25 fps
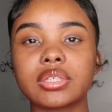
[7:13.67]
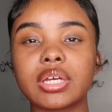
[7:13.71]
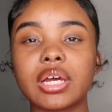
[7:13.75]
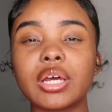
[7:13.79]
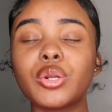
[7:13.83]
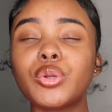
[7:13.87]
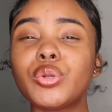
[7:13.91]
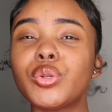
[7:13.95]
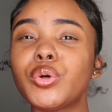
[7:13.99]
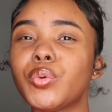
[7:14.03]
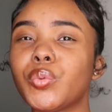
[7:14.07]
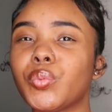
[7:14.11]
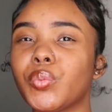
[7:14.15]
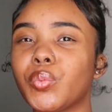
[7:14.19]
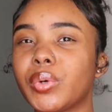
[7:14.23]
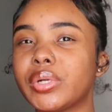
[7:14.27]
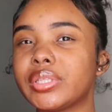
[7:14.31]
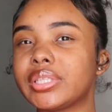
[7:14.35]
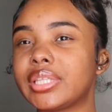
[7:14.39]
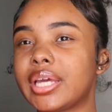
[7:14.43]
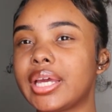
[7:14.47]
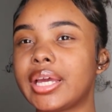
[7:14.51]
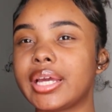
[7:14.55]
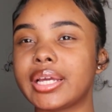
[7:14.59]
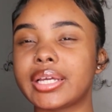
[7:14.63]
I don't know
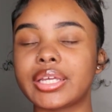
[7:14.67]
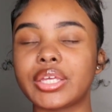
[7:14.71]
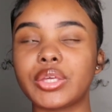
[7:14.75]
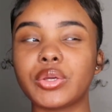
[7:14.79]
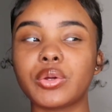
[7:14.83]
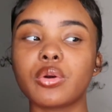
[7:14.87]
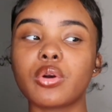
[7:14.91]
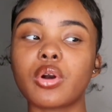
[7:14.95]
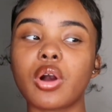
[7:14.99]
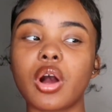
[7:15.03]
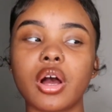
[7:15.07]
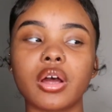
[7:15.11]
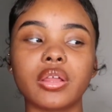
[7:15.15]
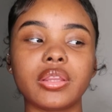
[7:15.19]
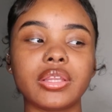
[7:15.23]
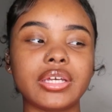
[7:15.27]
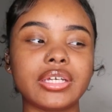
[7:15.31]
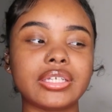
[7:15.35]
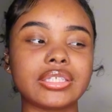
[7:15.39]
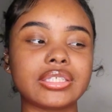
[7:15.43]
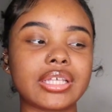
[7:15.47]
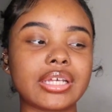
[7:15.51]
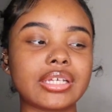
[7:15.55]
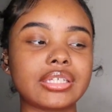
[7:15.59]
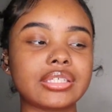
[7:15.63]
what the heck you can call
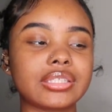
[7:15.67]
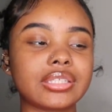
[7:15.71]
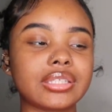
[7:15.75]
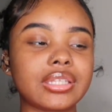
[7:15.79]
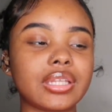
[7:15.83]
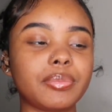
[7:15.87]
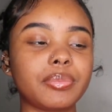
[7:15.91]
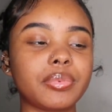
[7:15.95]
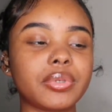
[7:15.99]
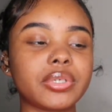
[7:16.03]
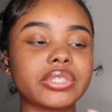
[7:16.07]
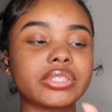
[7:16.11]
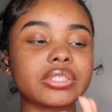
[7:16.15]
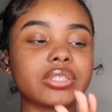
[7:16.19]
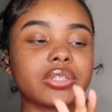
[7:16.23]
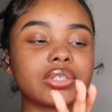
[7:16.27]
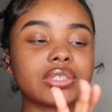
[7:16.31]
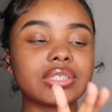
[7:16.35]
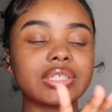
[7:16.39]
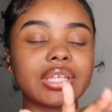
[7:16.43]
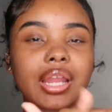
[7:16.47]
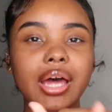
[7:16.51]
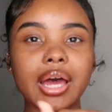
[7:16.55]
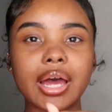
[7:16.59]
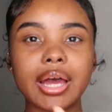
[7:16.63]
these, like slippers or
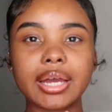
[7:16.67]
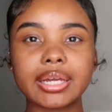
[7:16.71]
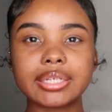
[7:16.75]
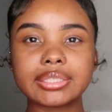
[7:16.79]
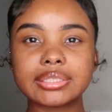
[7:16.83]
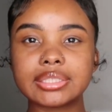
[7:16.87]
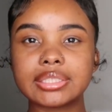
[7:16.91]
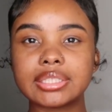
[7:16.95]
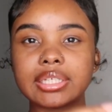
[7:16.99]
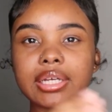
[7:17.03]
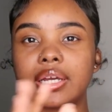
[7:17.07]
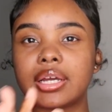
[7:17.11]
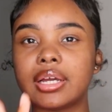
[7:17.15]
slides.